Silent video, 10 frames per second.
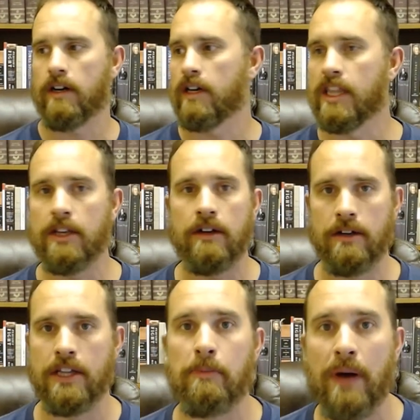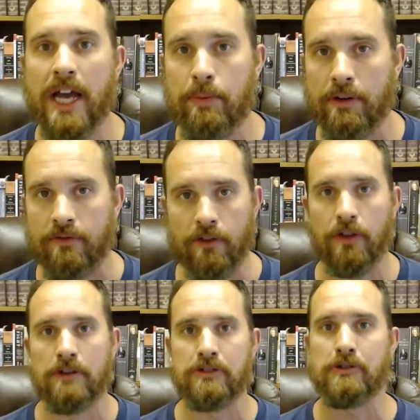in the paper, for
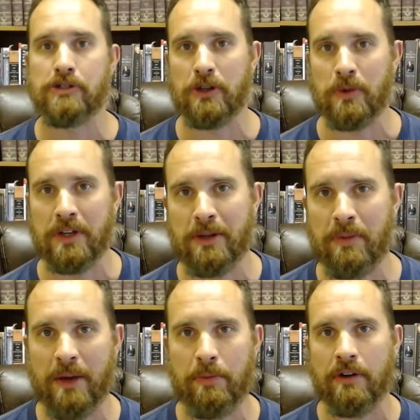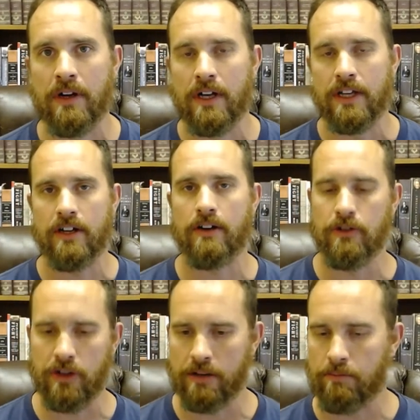those who still read the paper.
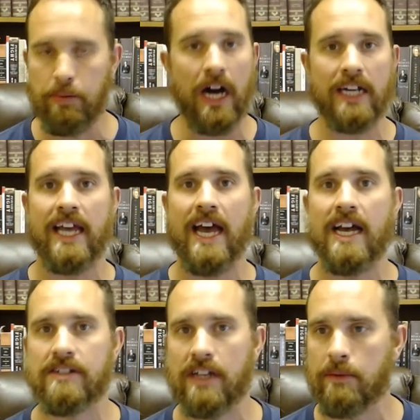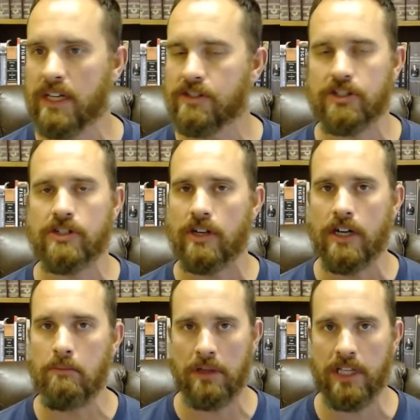You can podcast. I mean, it's just
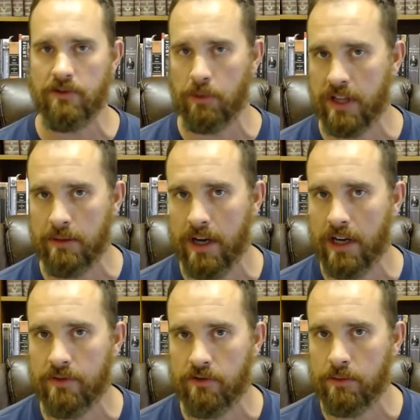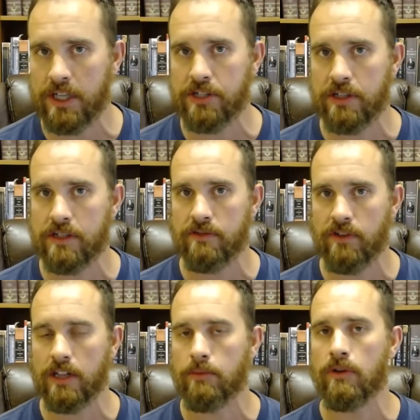unbelievable the amount of information that's
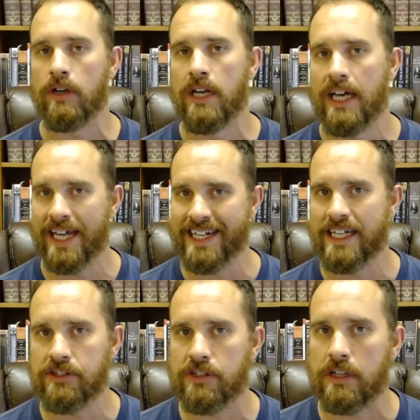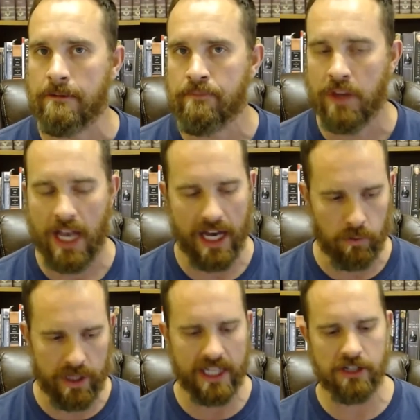available at an instant.
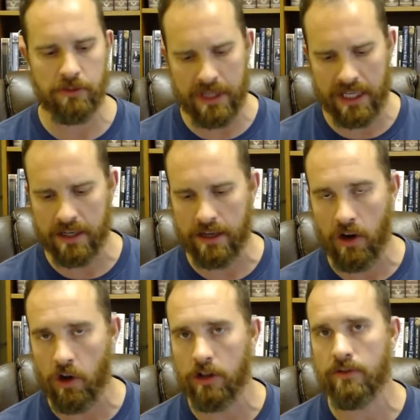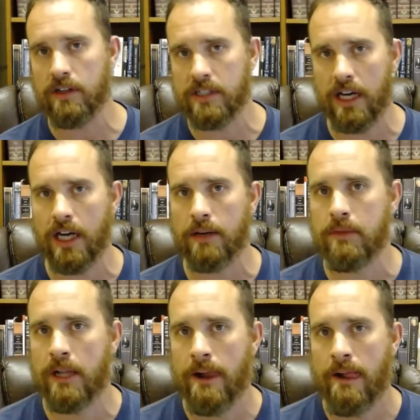And we can spend all of our
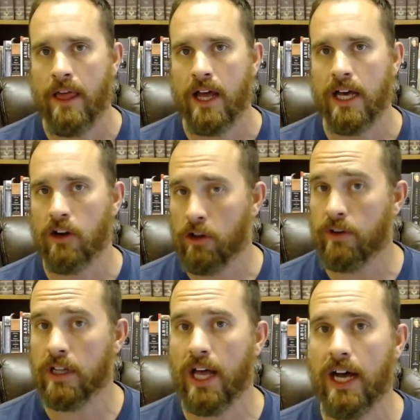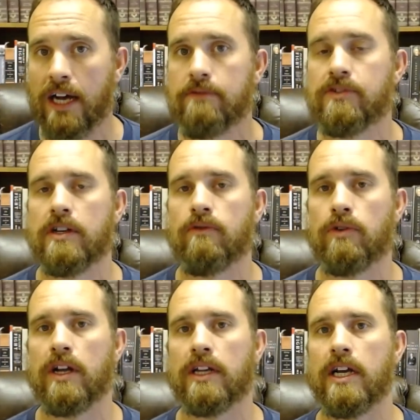time and all of our lives, if
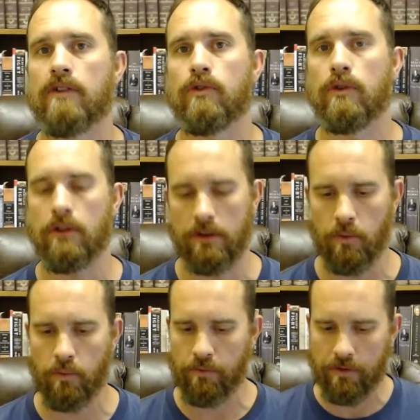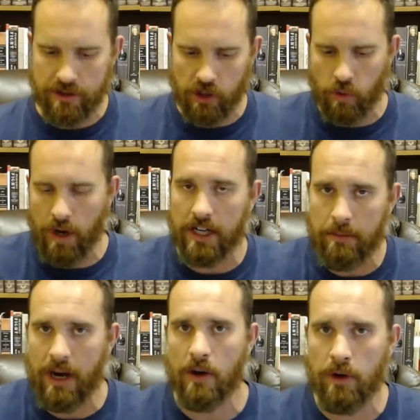we're not careful,
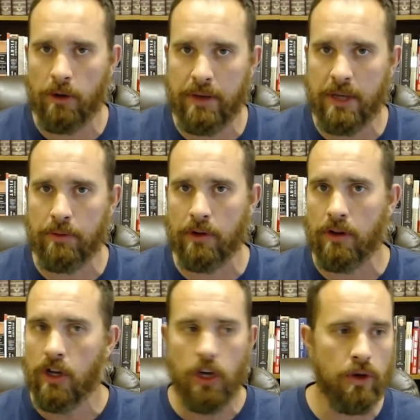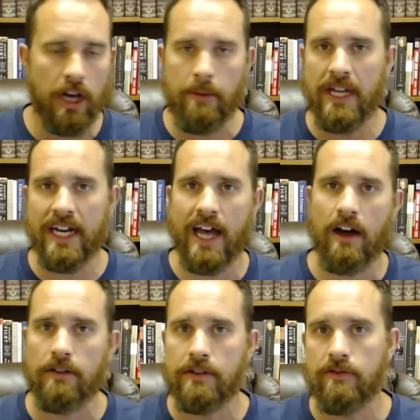surrounded by real people who come in and
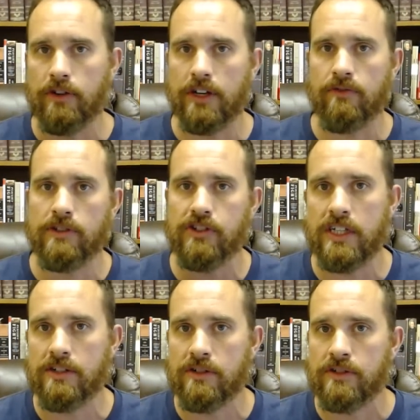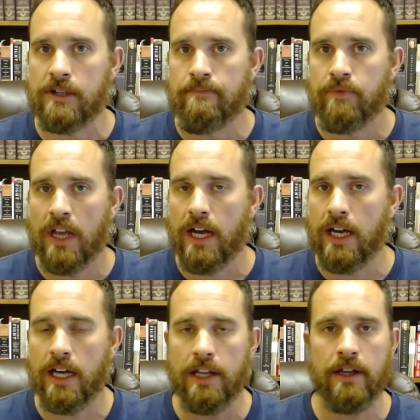out for different seasons.
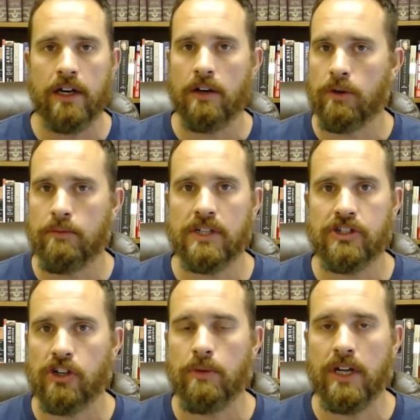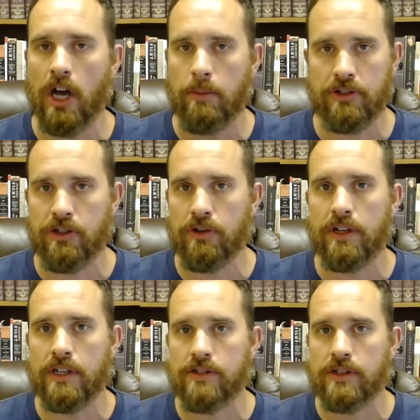And we miss so many
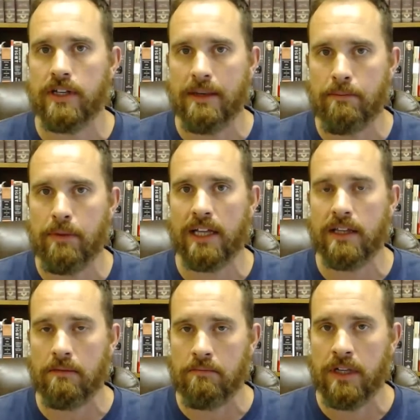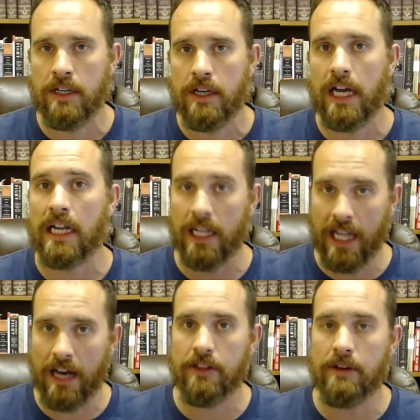opportunities to impact them and
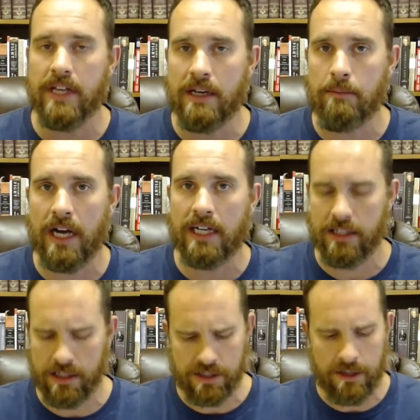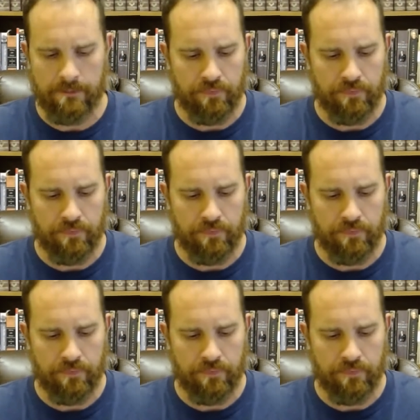allow them to impact us.